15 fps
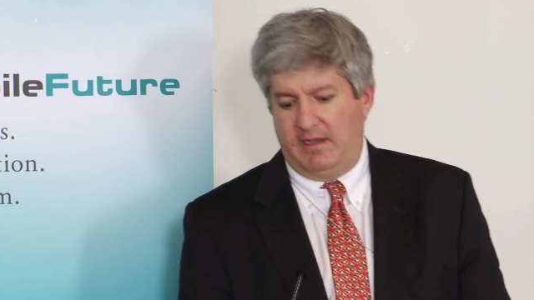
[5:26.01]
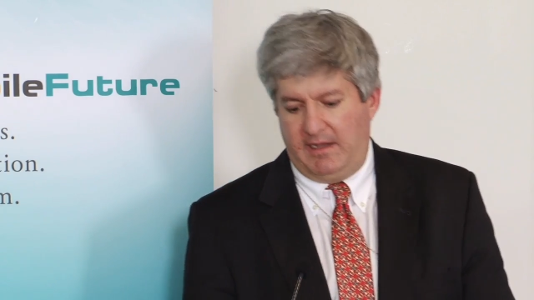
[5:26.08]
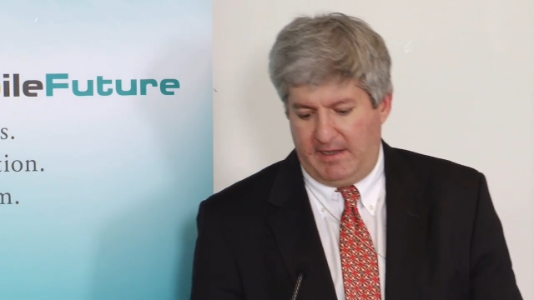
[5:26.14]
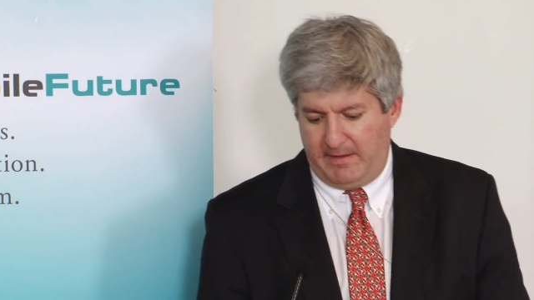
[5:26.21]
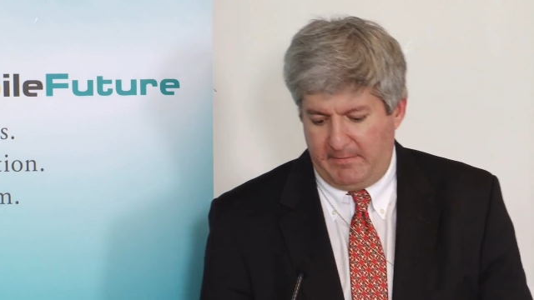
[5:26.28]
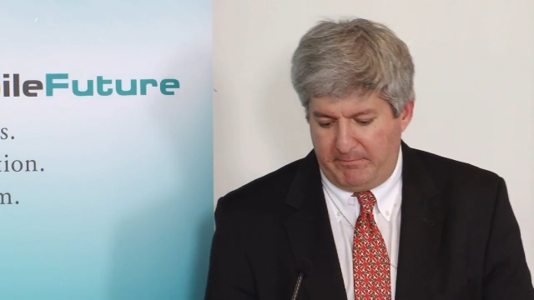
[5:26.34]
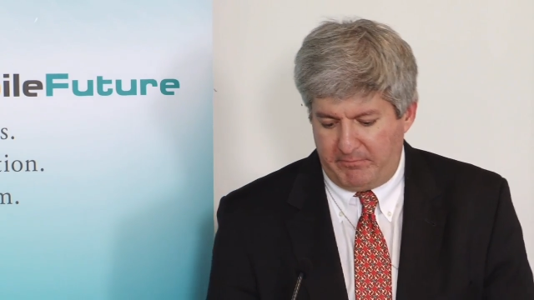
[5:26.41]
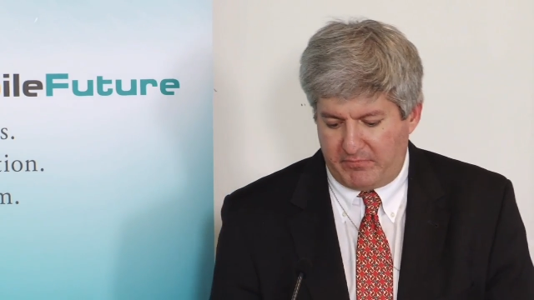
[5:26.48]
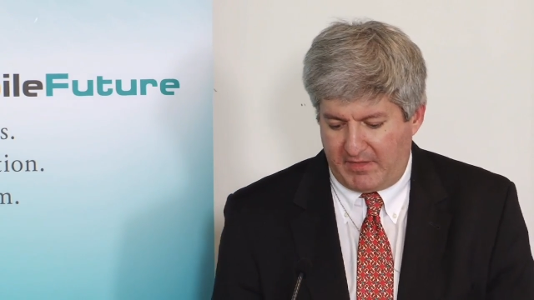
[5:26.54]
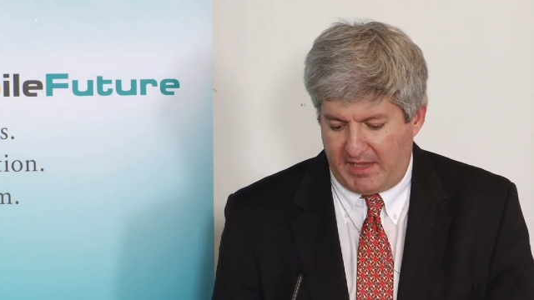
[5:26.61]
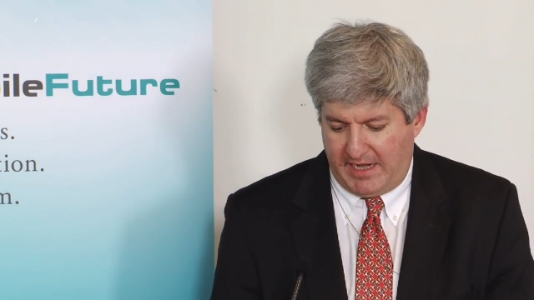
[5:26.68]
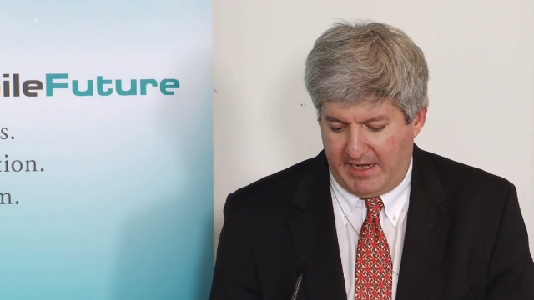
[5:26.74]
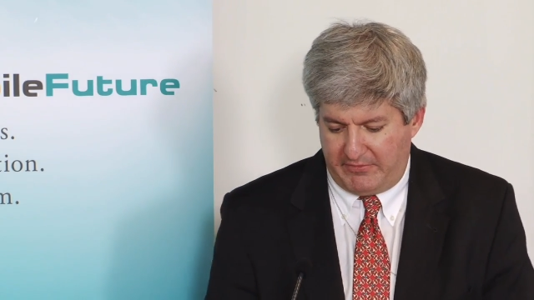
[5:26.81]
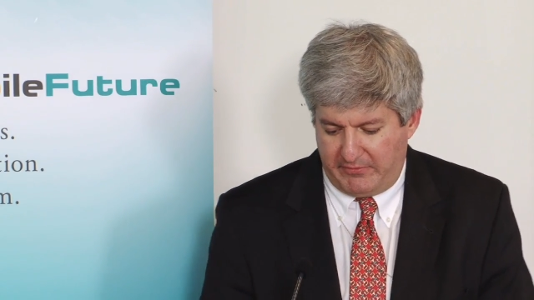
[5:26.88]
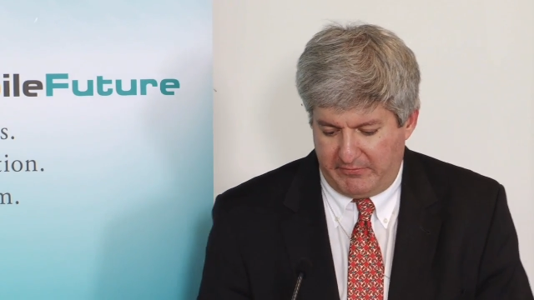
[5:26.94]

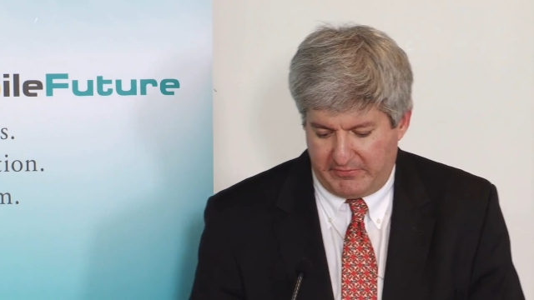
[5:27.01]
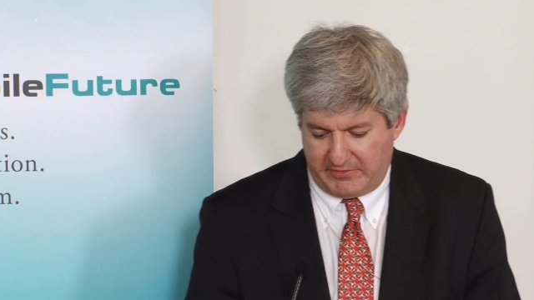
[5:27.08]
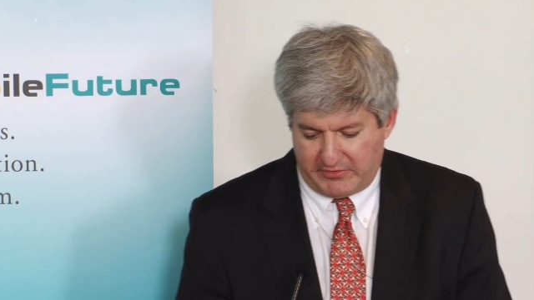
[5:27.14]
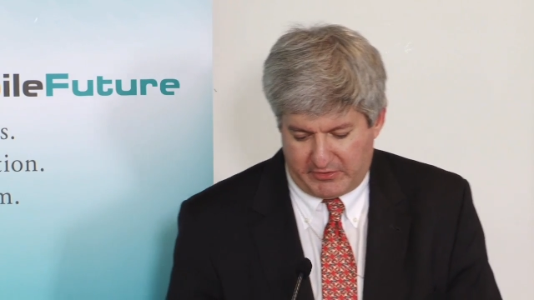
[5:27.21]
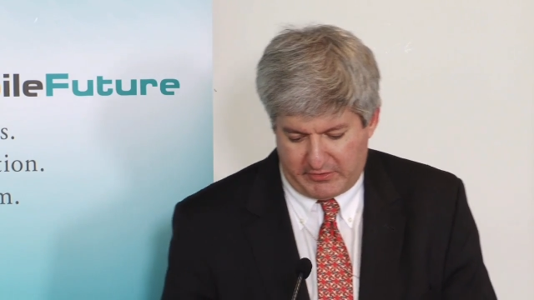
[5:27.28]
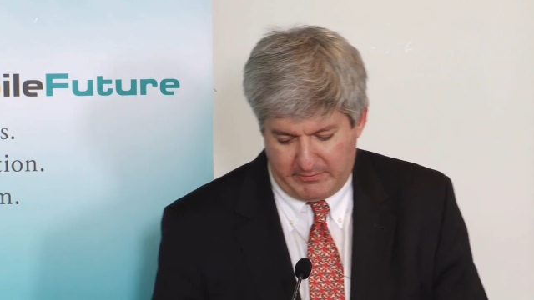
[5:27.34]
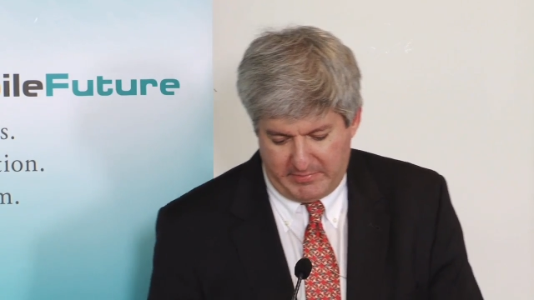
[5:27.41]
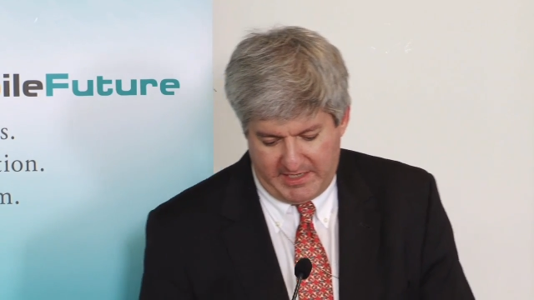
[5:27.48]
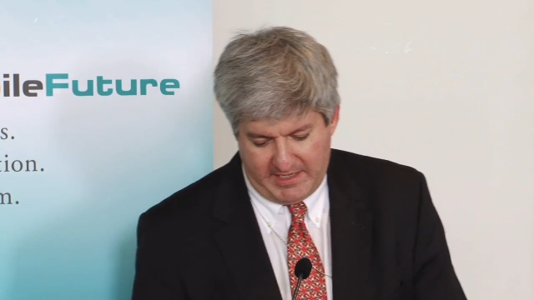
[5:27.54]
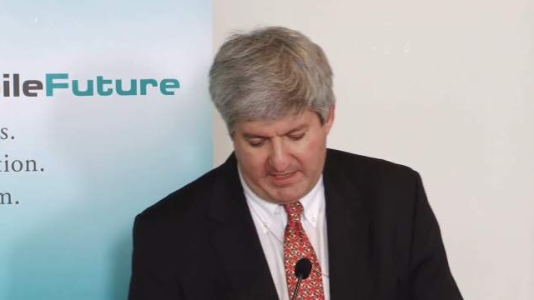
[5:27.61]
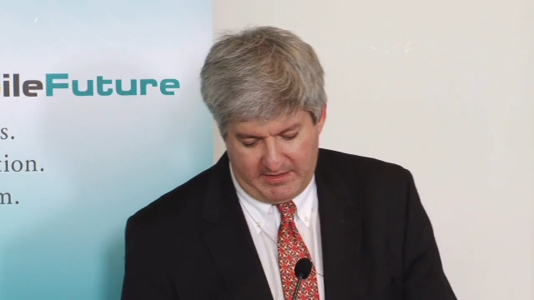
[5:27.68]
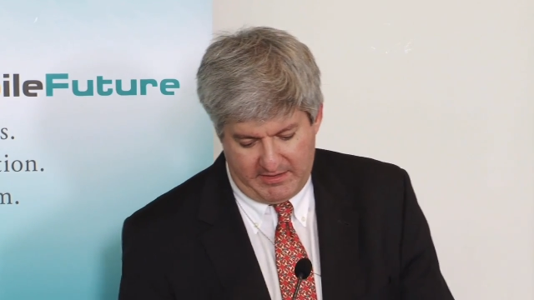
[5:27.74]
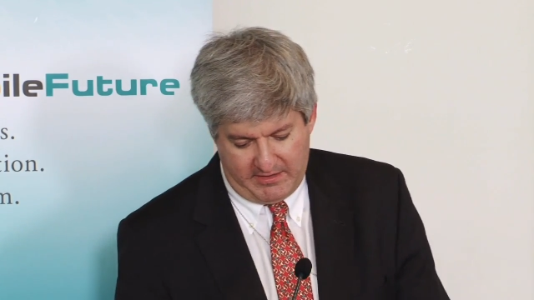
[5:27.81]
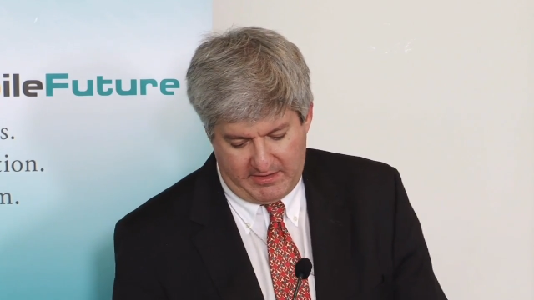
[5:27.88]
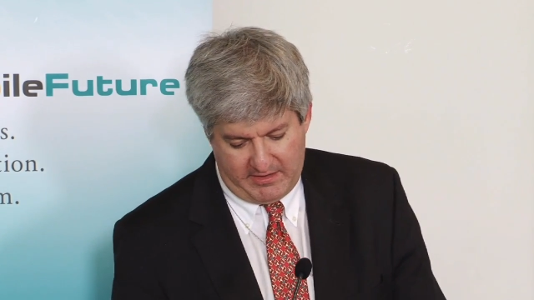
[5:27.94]
Andrew Viterbi
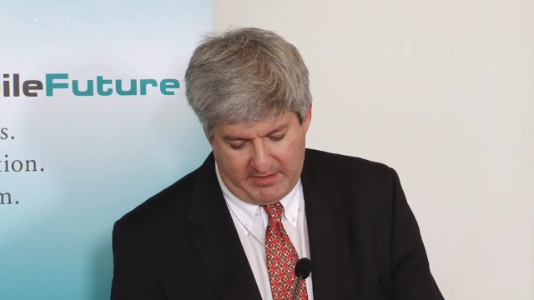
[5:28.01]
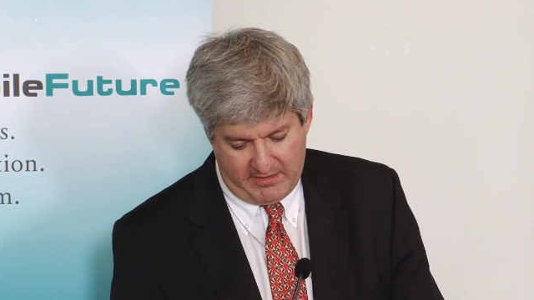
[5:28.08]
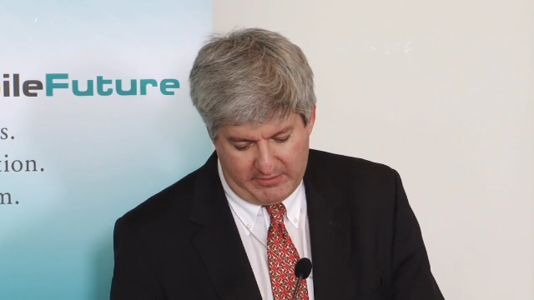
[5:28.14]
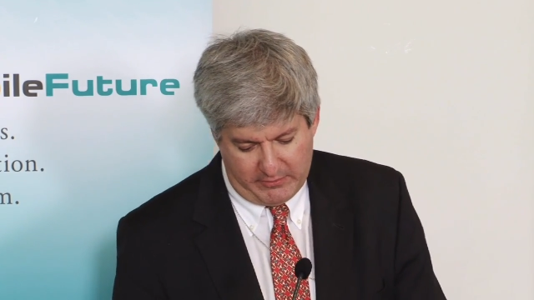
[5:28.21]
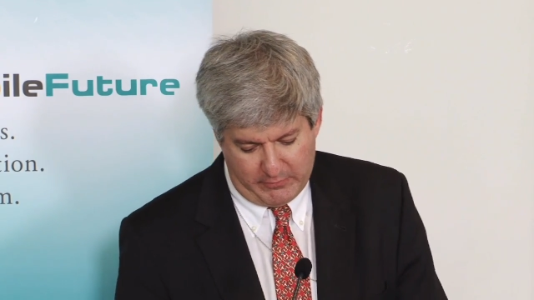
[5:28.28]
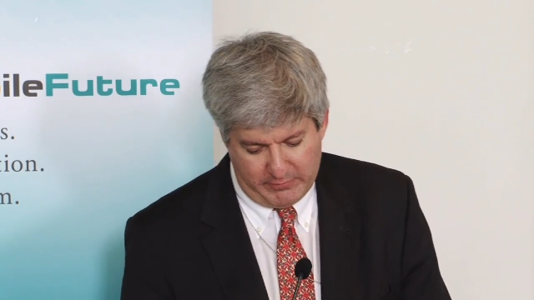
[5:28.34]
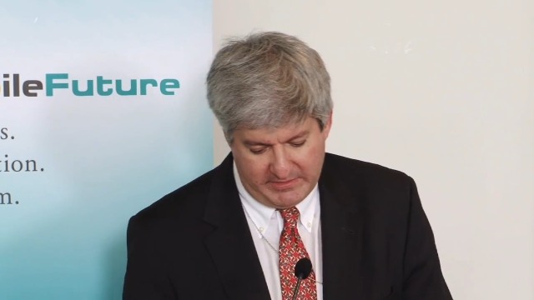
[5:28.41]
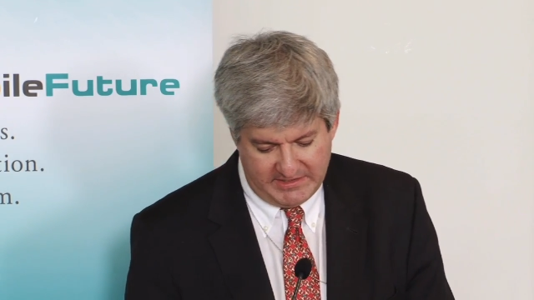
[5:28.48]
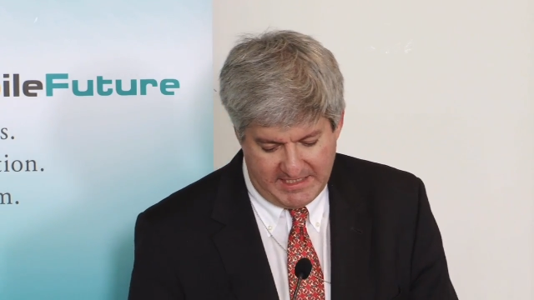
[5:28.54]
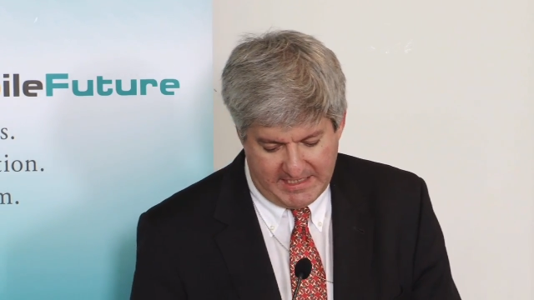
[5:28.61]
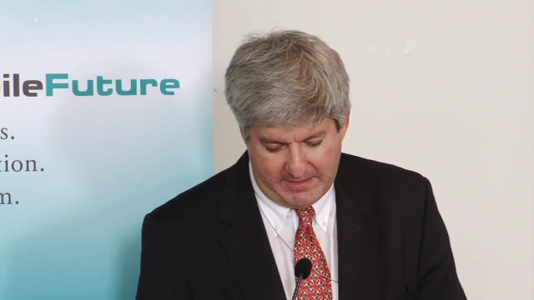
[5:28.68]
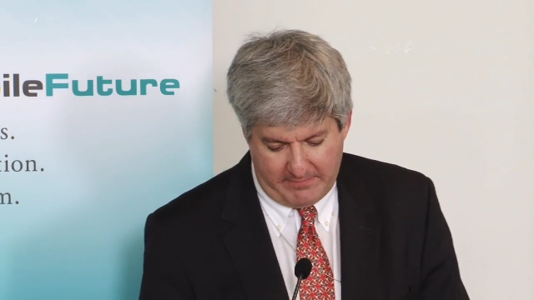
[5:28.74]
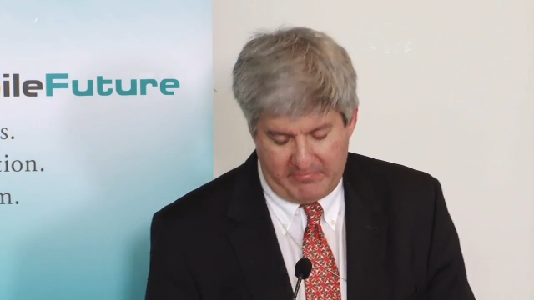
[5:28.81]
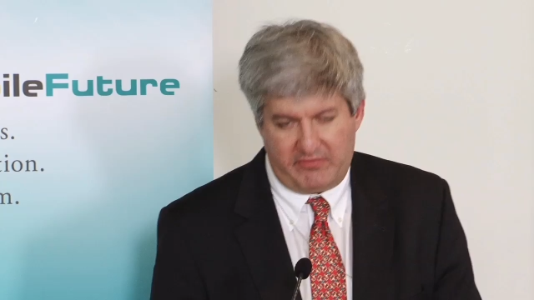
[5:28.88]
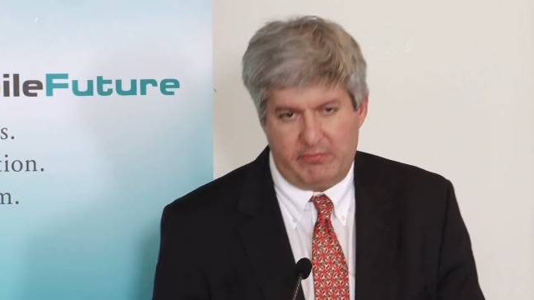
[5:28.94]
and Irwin
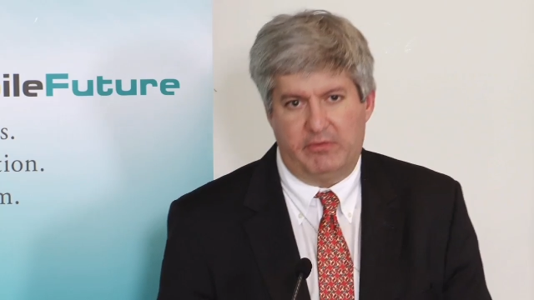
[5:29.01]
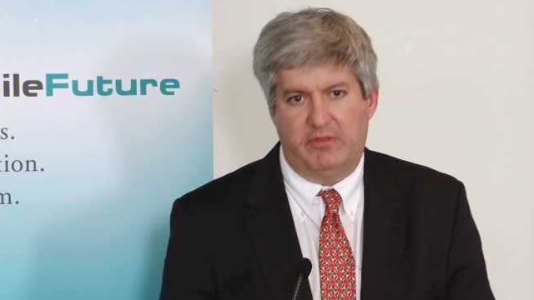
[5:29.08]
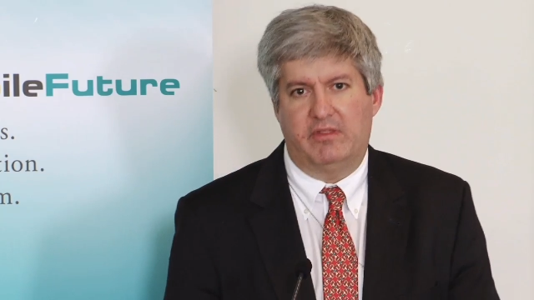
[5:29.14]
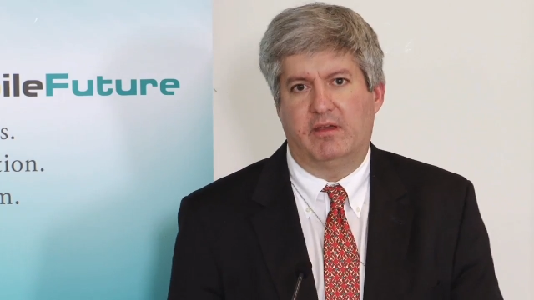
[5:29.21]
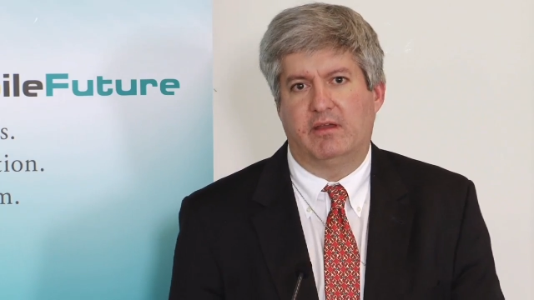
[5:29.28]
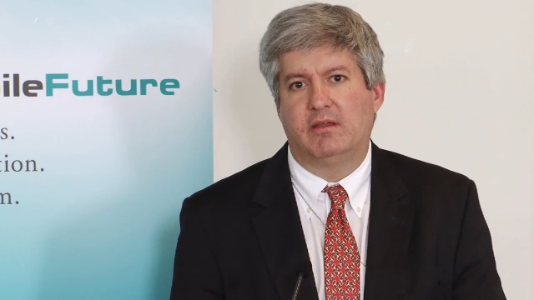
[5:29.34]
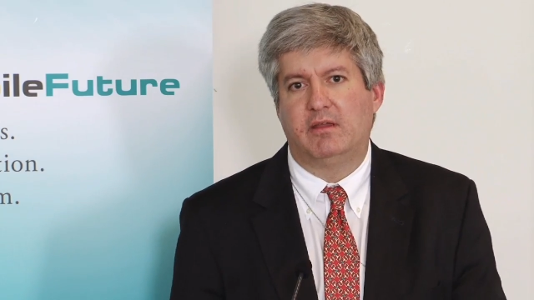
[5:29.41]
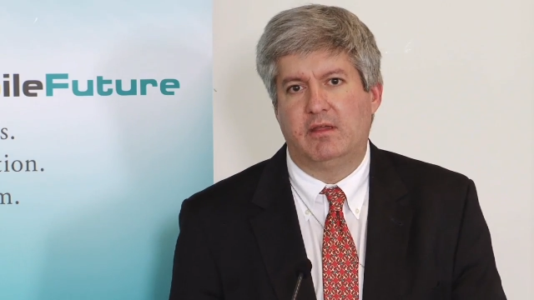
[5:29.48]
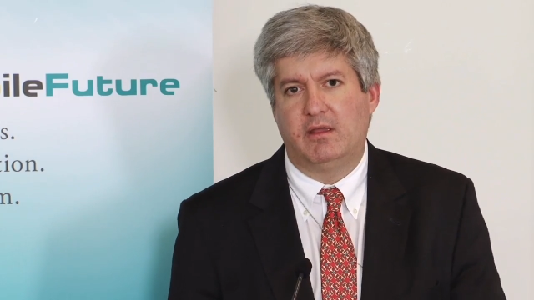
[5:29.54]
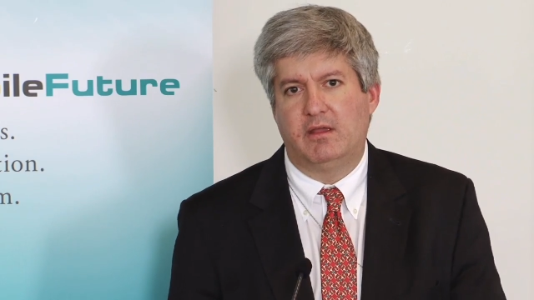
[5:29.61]
Jacobs were the